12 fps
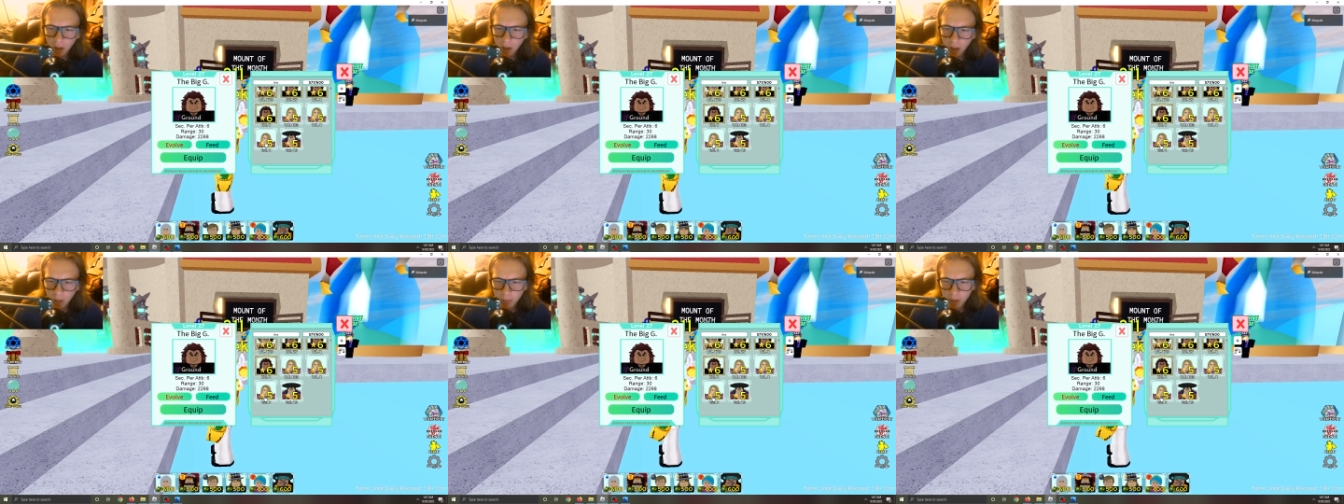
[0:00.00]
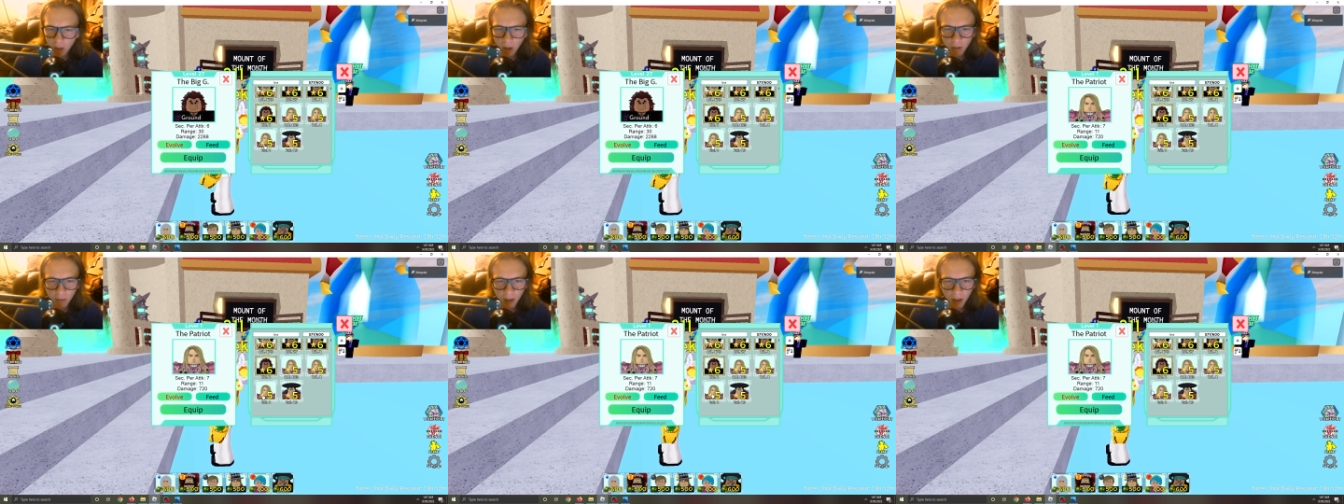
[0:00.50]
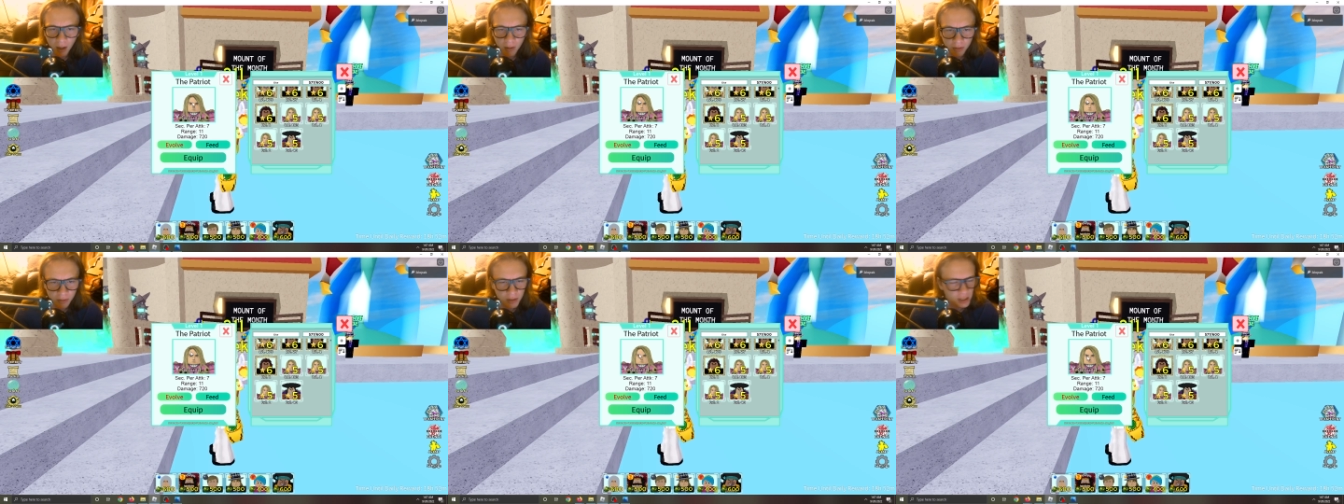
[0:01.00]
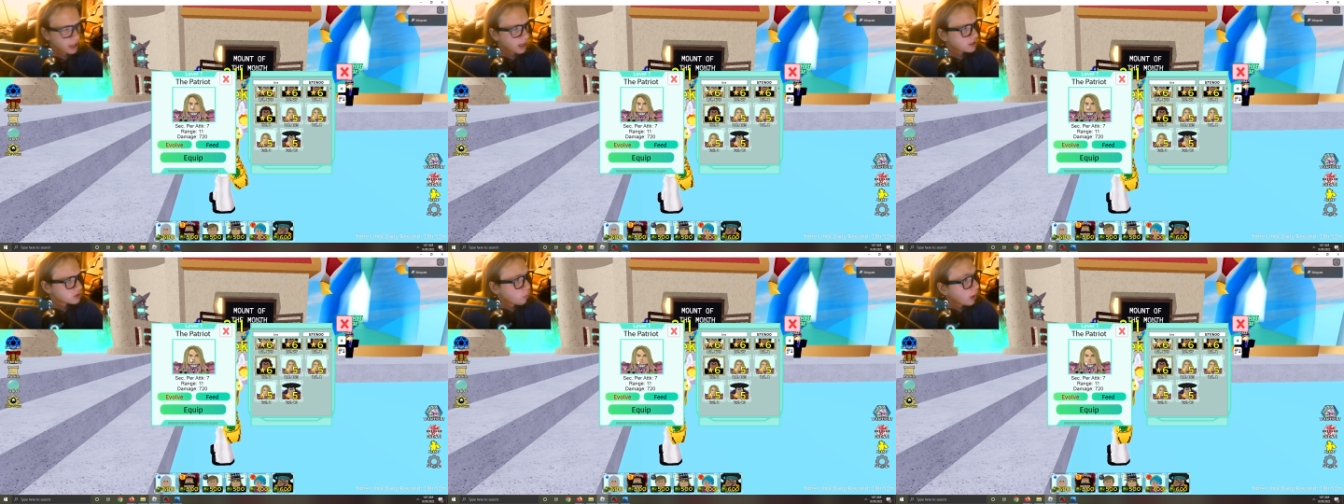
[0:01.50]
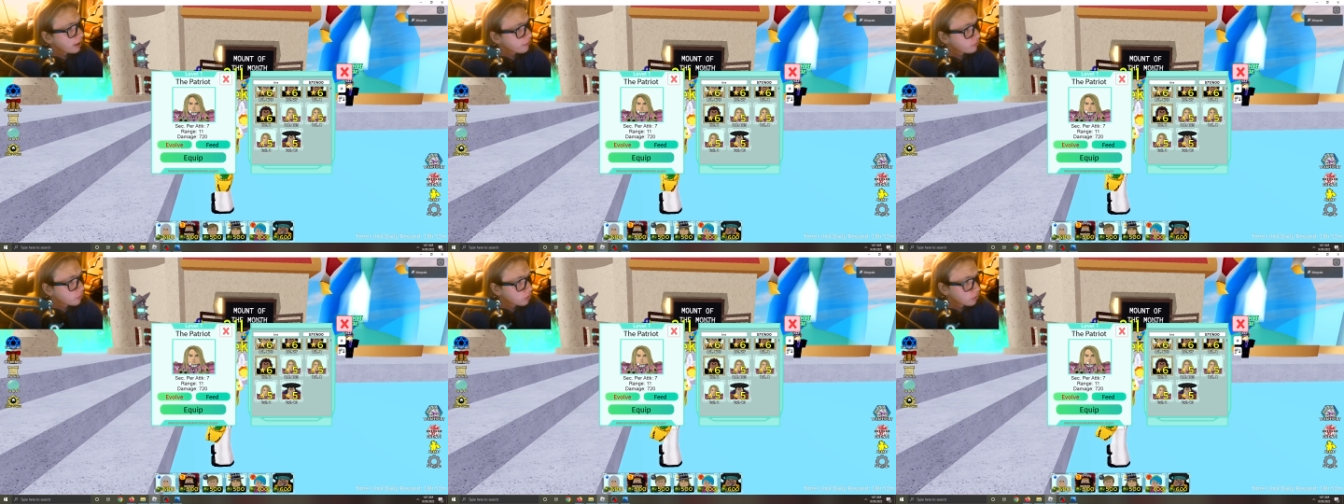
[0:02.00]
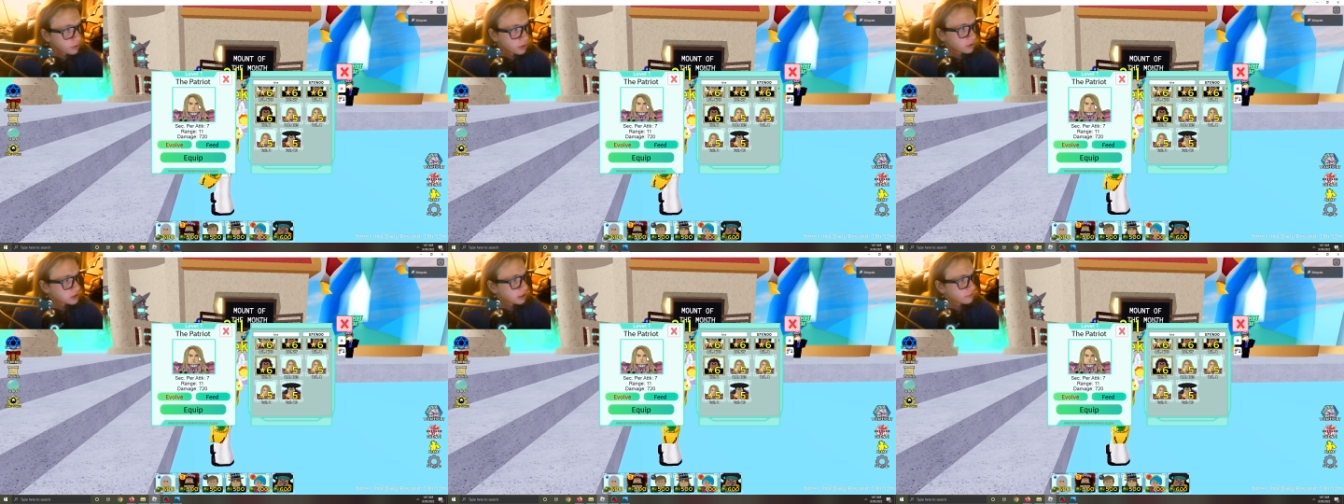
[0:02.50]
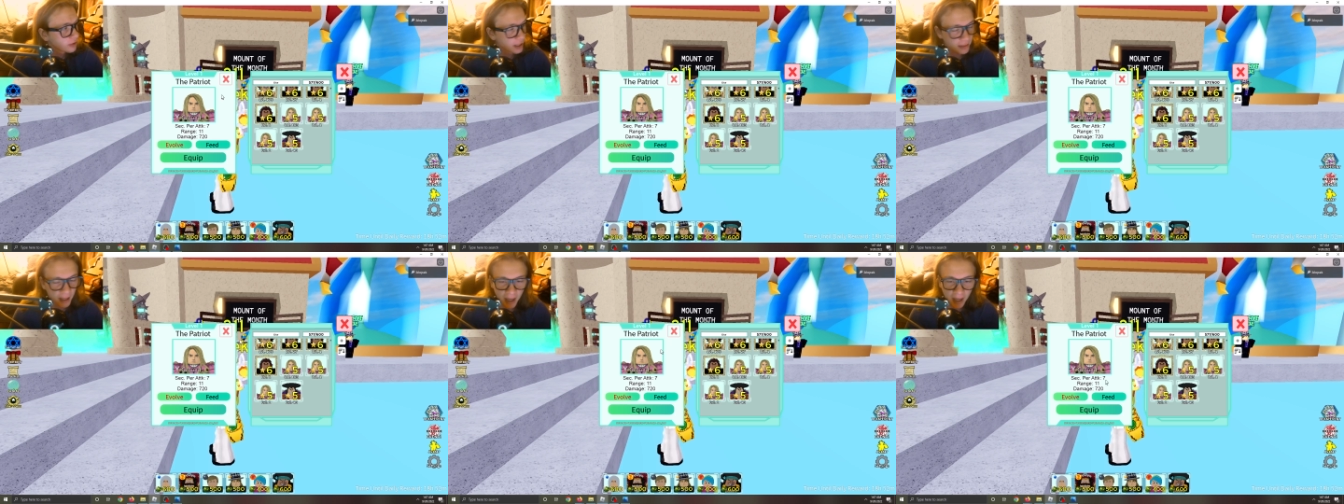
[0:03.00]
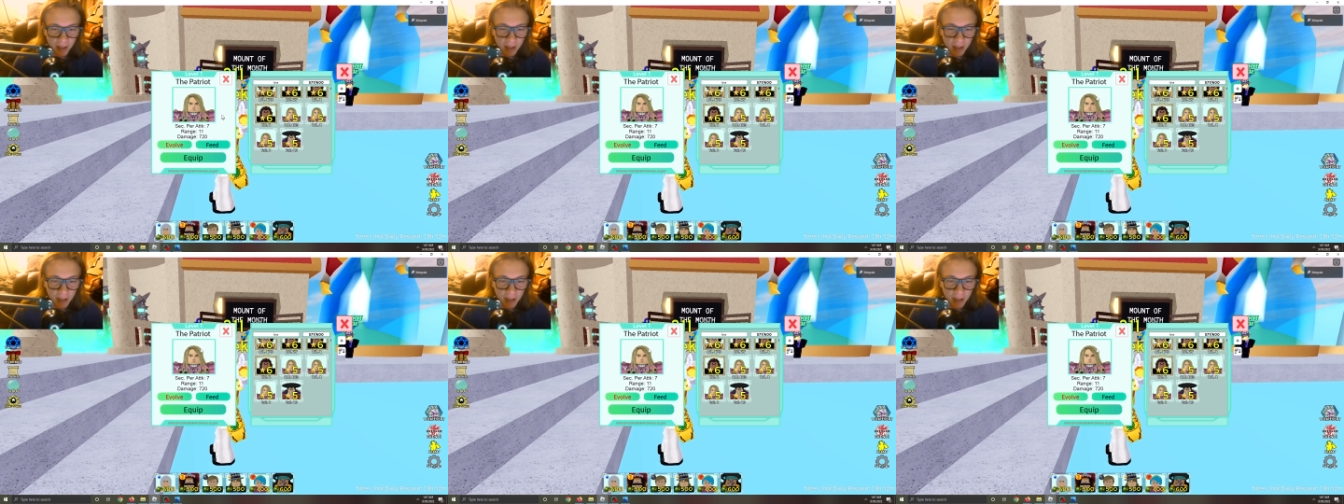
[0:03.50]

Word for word: Um, you know, uh, this guy's a waifu, you know, stuff like that.